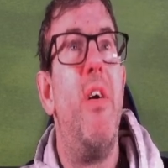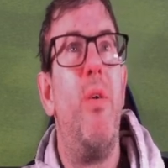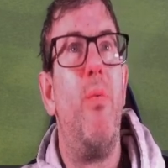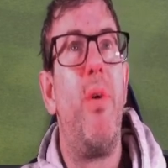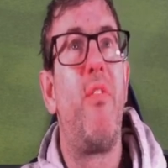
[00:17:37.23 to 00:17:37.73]

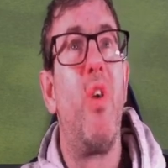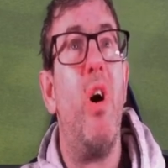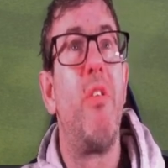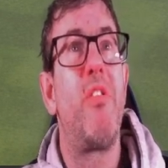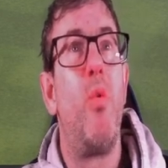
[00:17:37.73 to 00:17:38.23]
we've
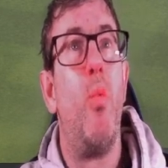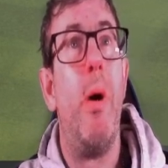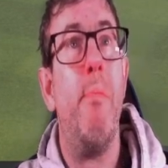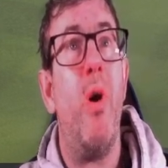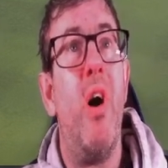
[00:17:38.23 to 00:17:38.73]
got
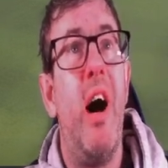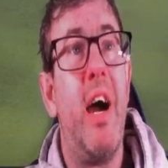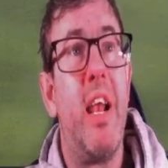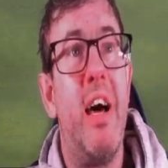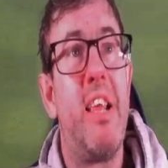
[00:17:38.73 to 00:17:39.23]
one more
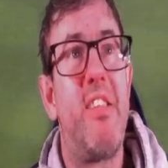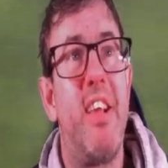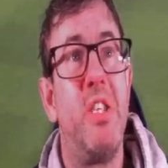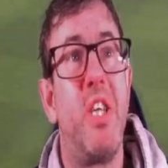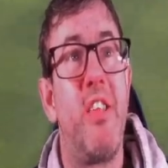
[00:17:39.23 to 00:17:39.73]
highlight.
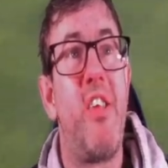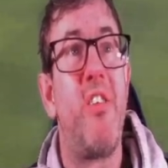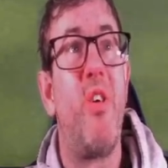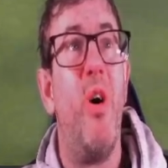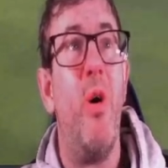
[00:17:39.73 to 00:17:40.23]

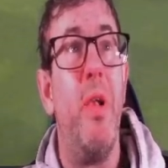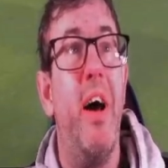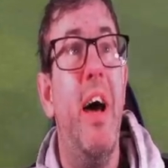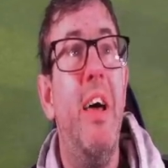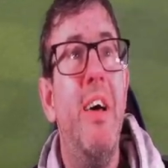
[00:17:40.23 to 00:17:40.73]
Sanchez's
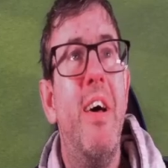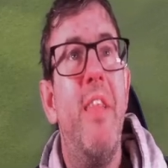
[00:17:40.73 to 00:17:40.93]
corner.